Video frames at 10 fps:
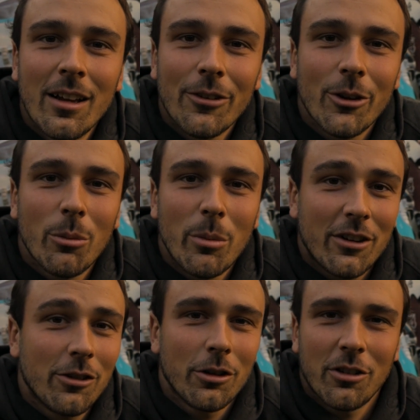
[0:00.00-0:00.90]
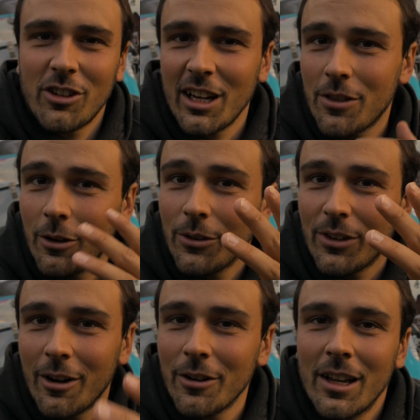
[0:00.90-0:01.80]
so make sure to check those
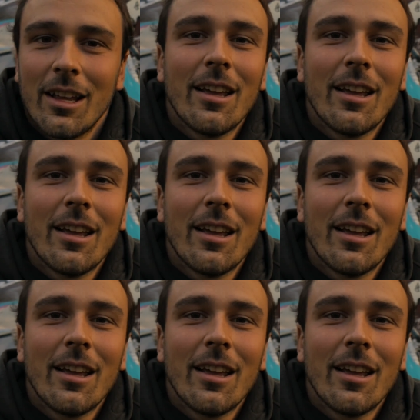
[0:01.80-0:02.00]
out.